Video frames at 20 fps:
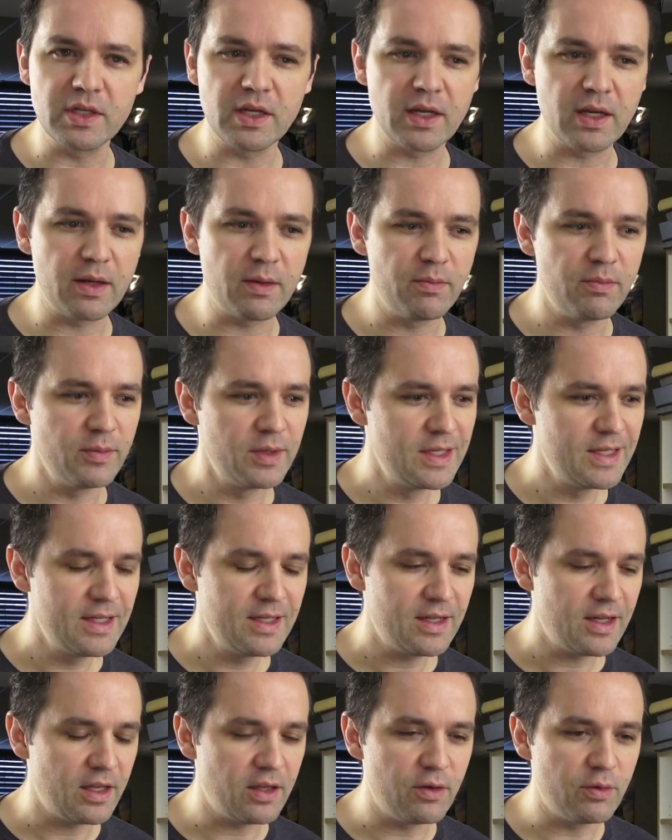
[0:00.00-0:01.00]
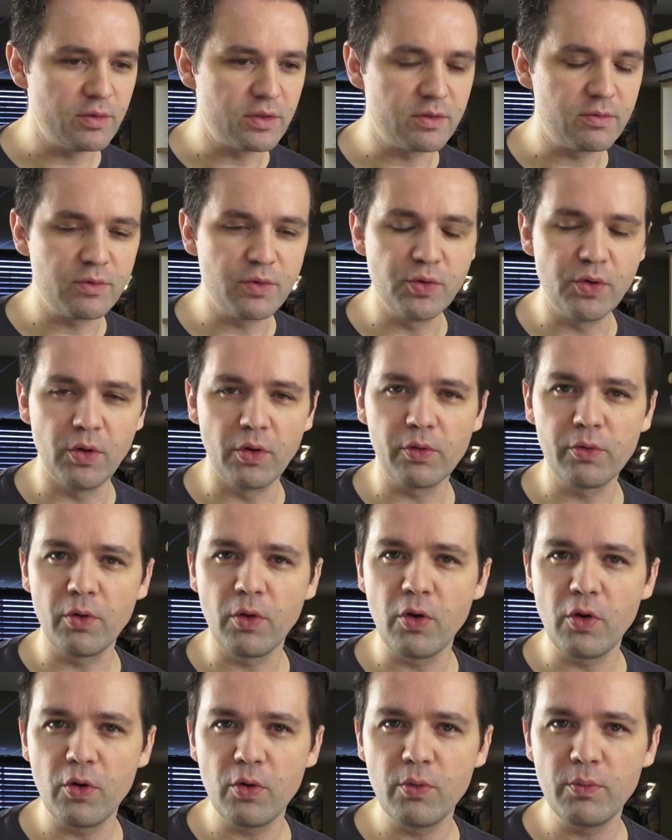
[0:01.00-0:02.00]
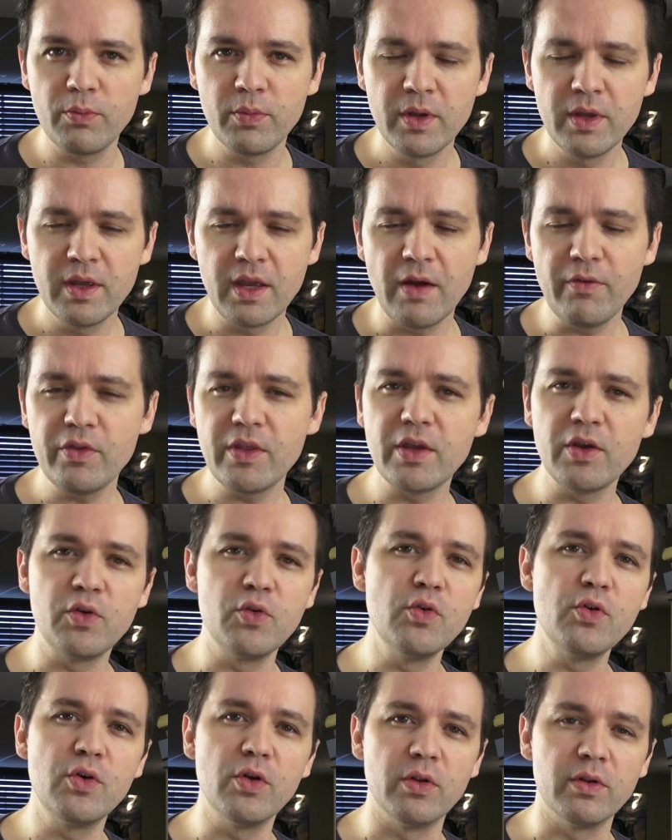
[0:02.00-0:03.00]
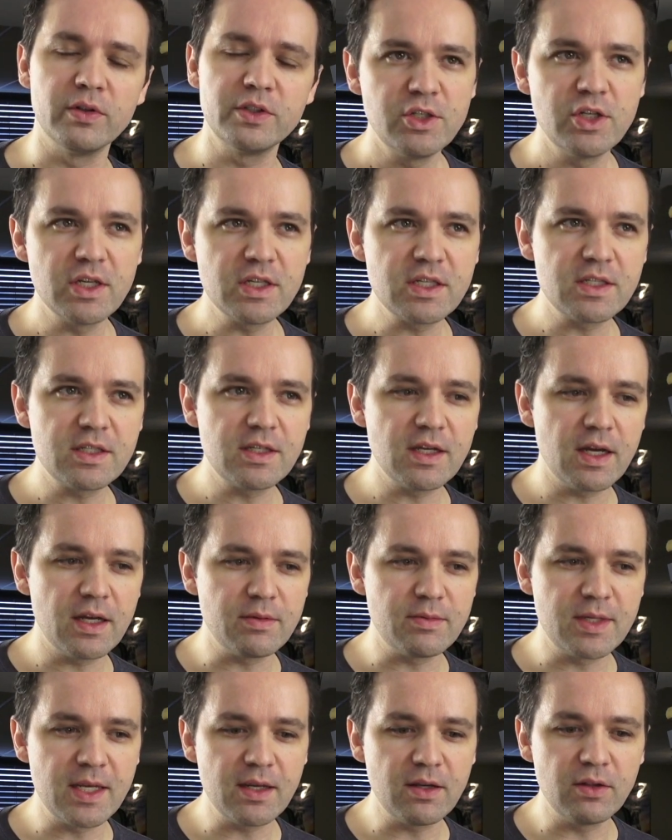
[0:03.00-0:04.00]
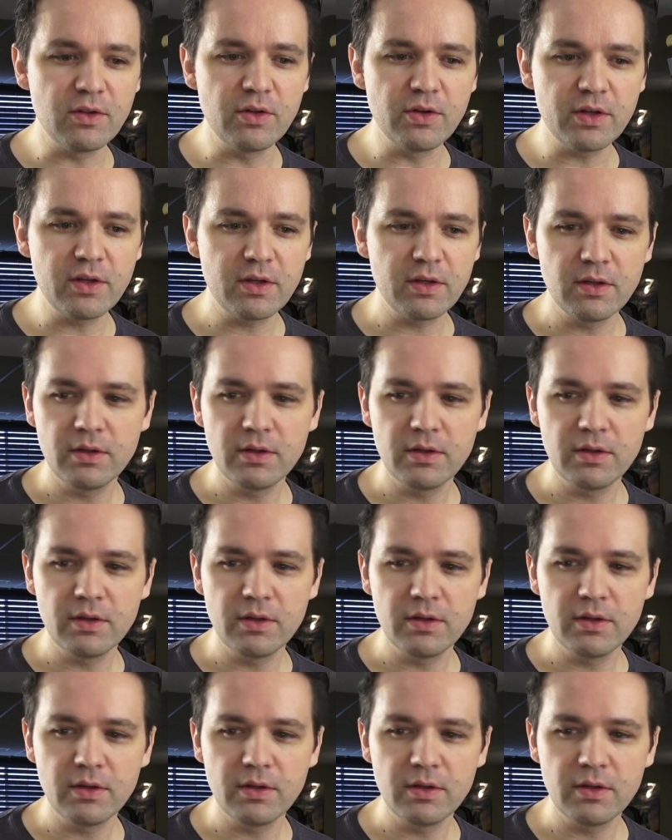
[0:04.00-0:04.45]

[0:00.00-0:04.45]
I use Google Chrome, everything Google. Just take a look.